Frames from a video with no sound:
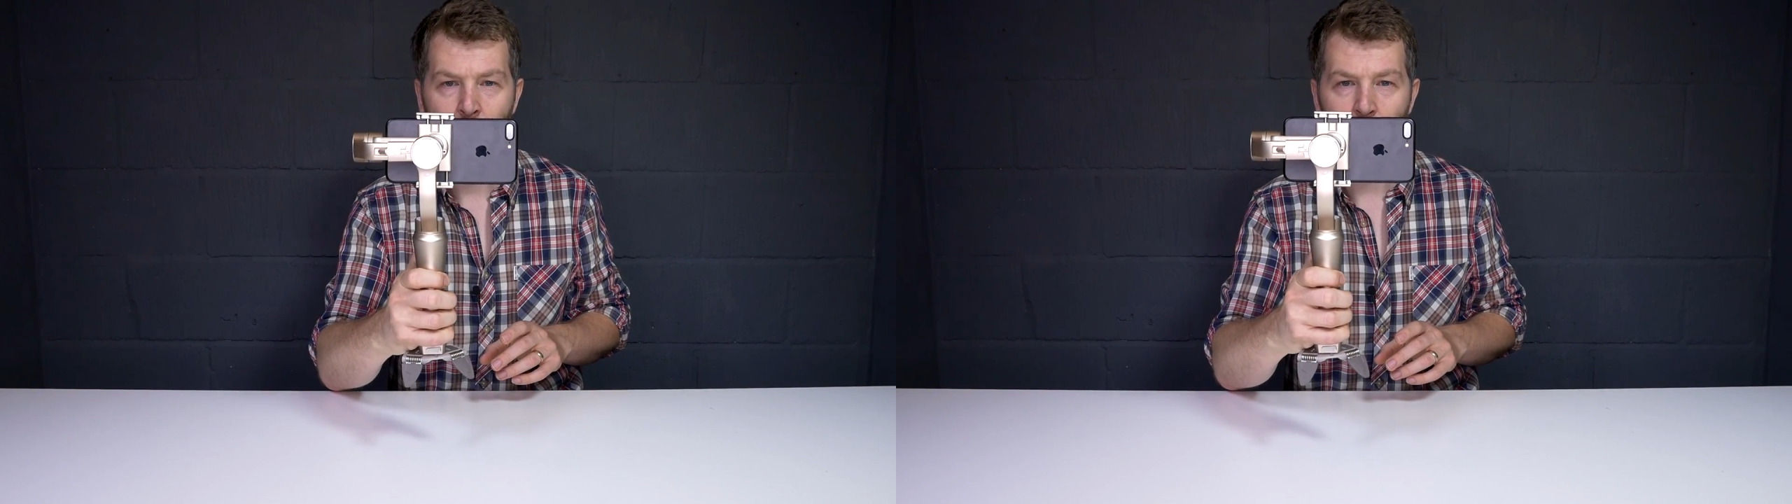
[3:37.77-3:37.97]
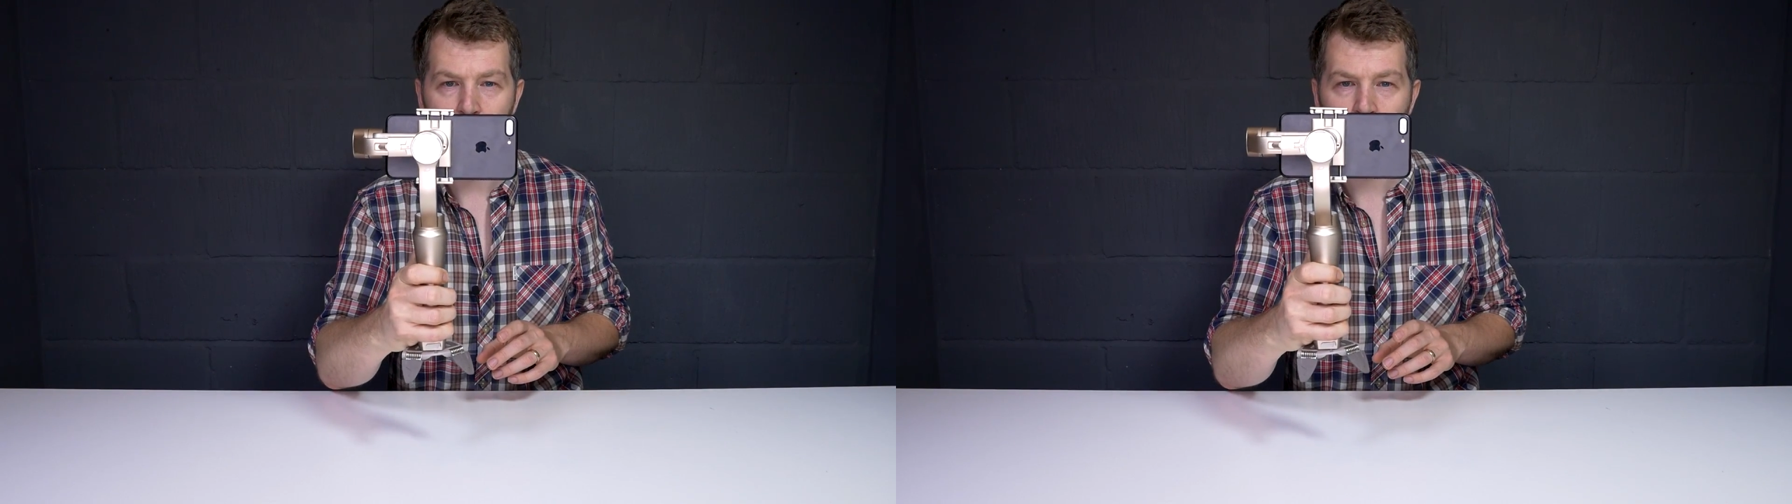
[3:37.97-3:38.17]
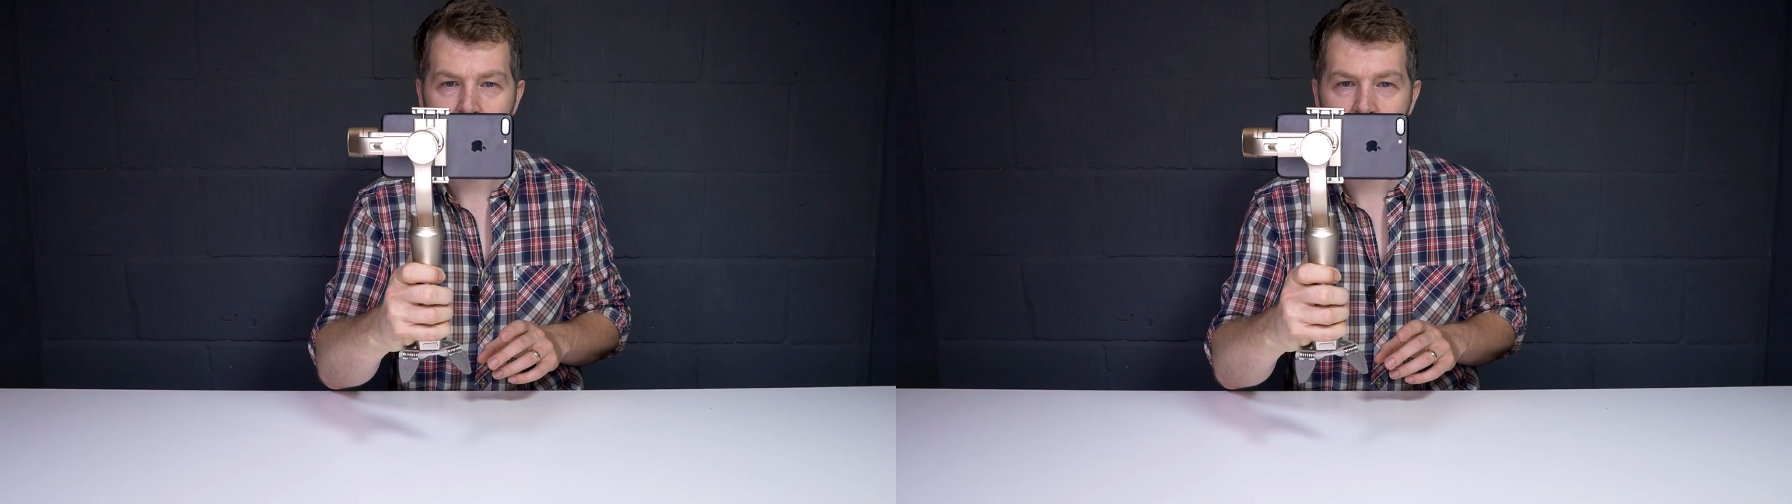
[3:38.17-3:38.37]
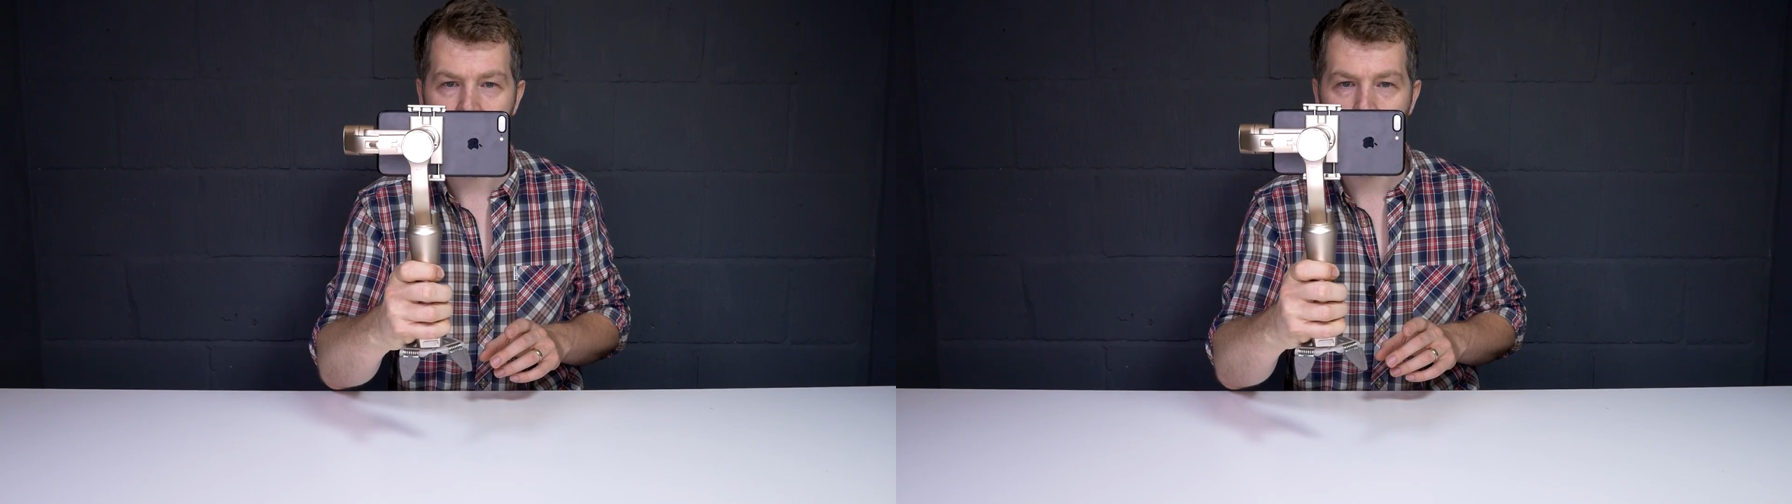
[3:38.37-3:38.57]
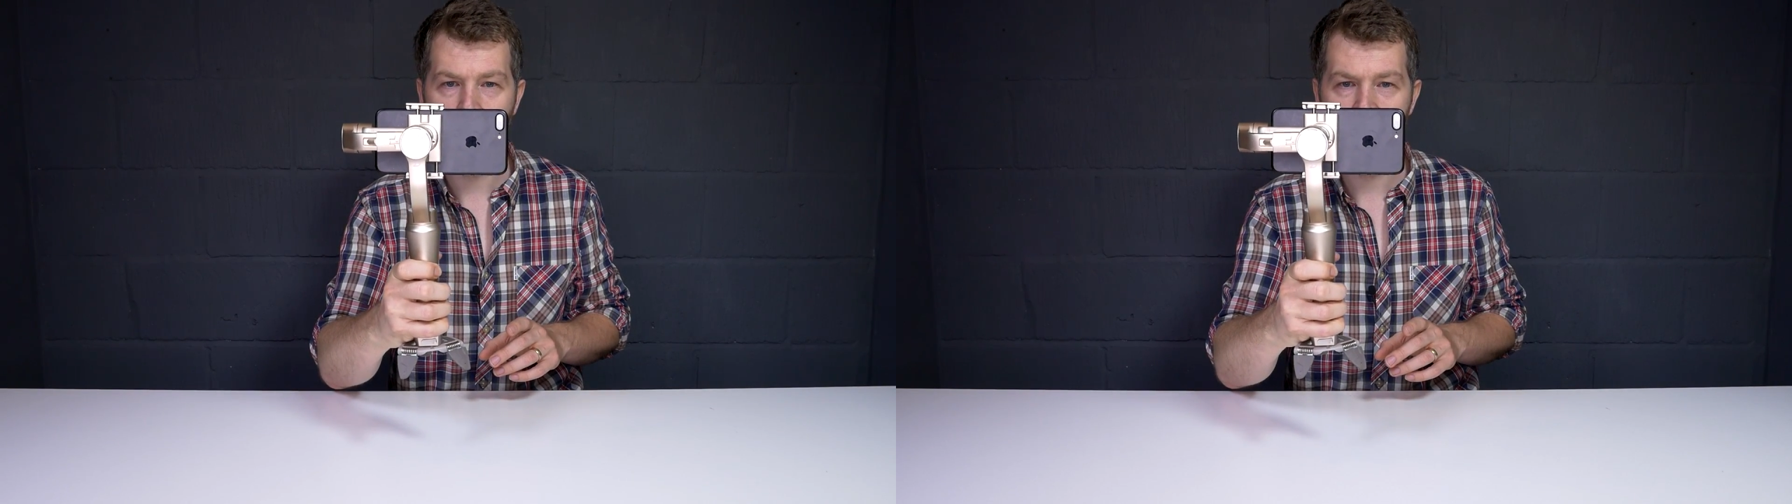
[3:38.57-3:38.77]
When you press
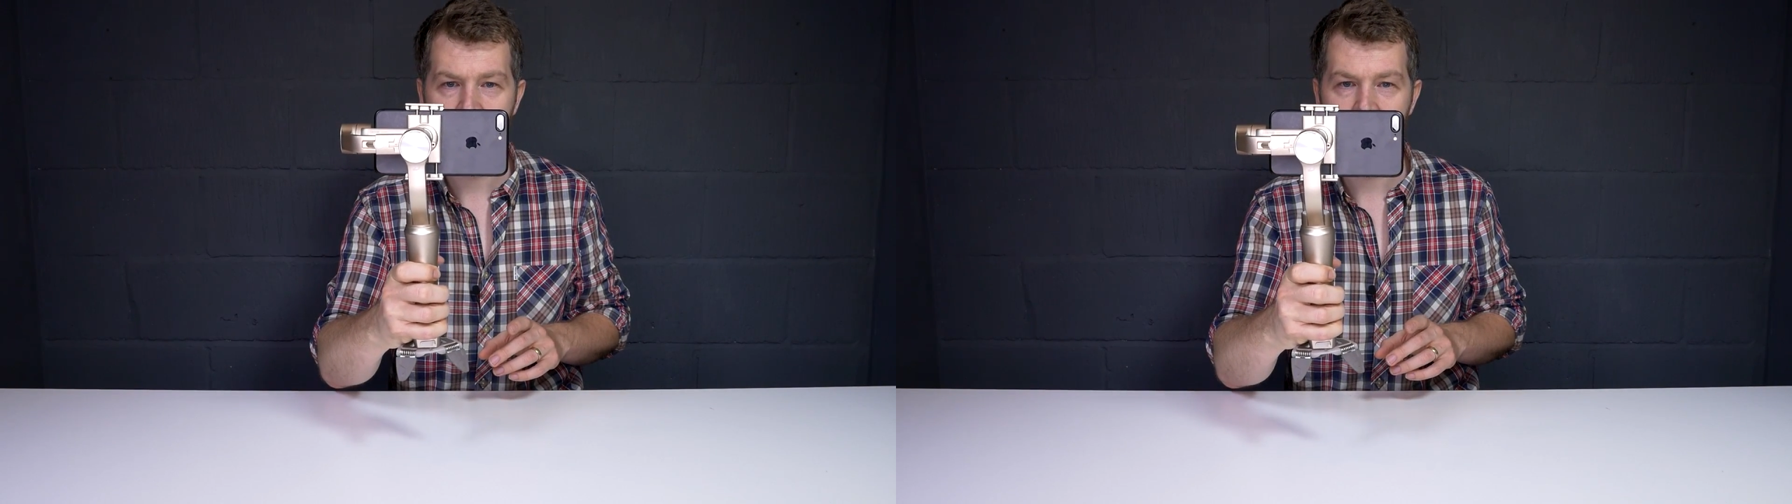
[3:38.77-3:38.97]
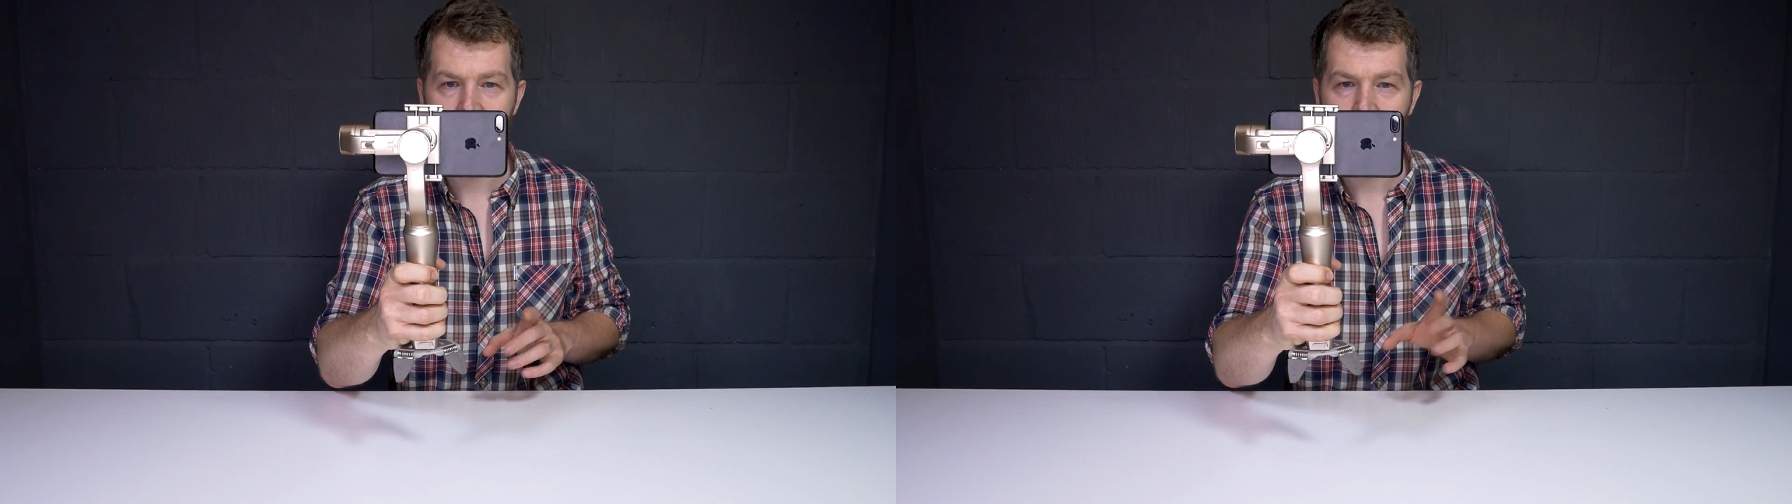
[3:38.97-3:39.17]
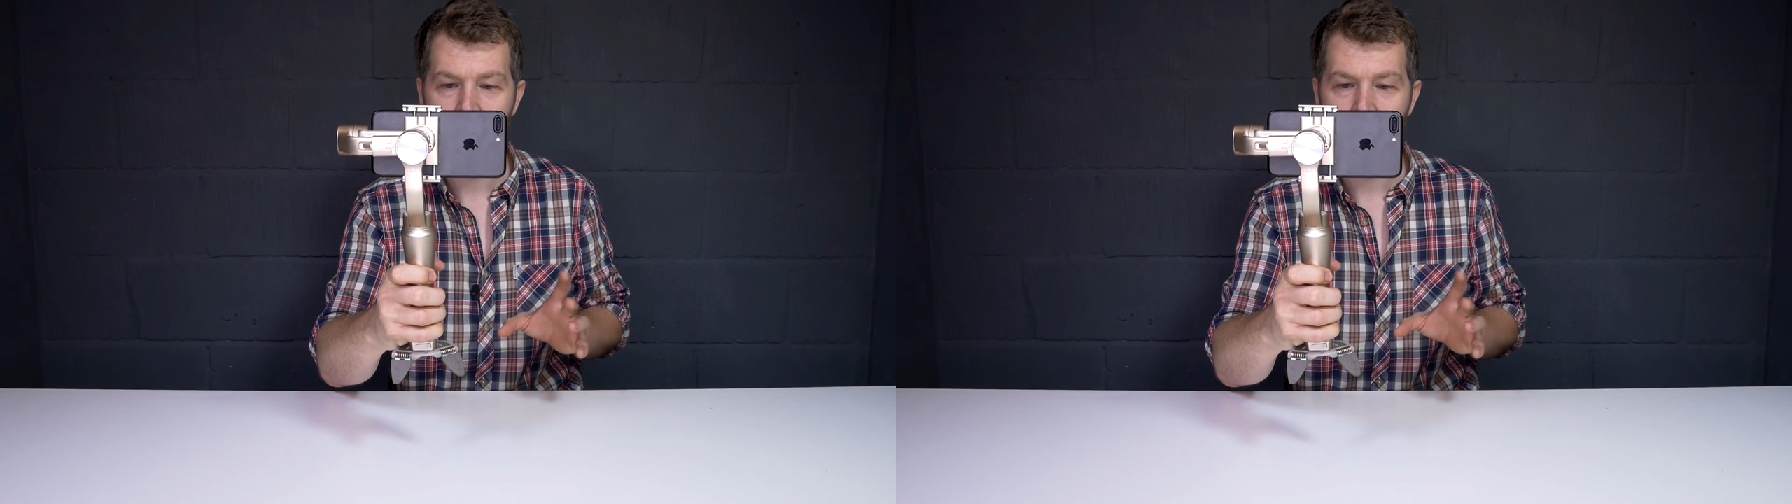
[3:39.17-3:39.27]
it twice,